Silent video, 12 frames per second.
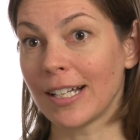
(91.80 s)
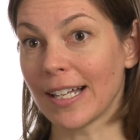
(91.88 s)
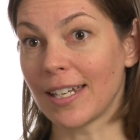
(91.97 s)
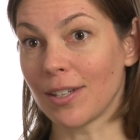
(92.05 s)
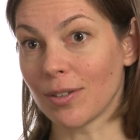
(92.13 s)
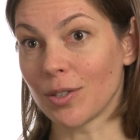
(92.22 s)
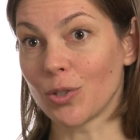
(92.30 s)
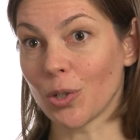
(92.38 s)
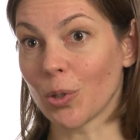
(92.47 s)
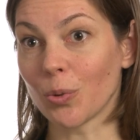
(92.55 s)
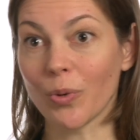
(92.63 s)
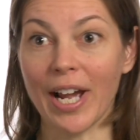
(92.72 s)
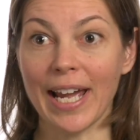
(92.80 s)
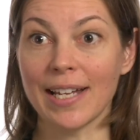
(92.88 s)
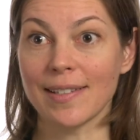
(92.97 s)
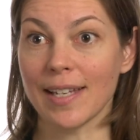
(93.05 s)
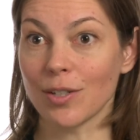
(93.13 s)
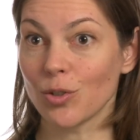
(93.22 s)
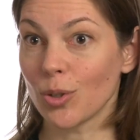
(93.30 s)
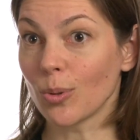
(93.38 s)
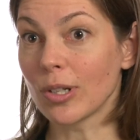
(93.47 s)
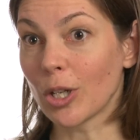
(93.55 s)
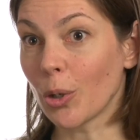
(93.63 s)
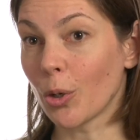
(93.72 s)
letting the dough rise at
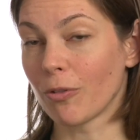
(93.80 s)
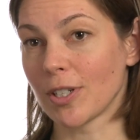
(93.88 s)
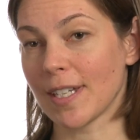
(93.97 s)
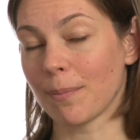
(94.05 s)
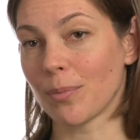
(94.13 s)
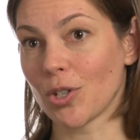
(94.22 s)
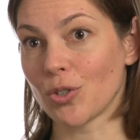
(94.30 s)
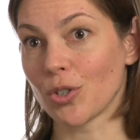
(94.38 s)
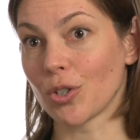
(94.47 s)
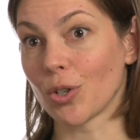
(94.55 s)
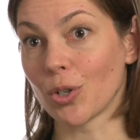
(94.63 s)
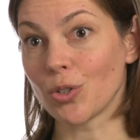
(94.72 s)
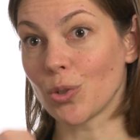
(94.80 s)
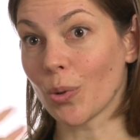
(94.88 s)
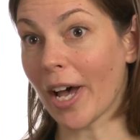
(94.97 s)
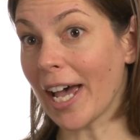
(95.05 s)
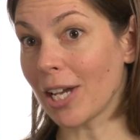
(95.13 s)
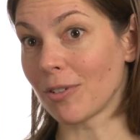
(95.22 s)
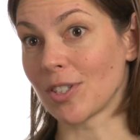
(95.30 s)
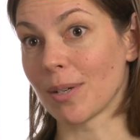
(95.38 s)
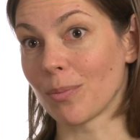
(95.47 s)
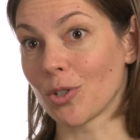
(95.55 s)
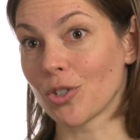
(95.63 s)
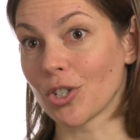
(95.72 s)
too low of a temperature or too high of a
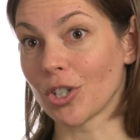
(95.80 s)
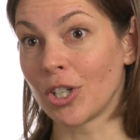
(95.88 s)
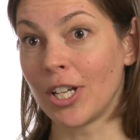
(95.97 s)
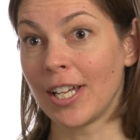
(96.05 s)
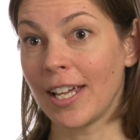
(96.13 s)
temperature.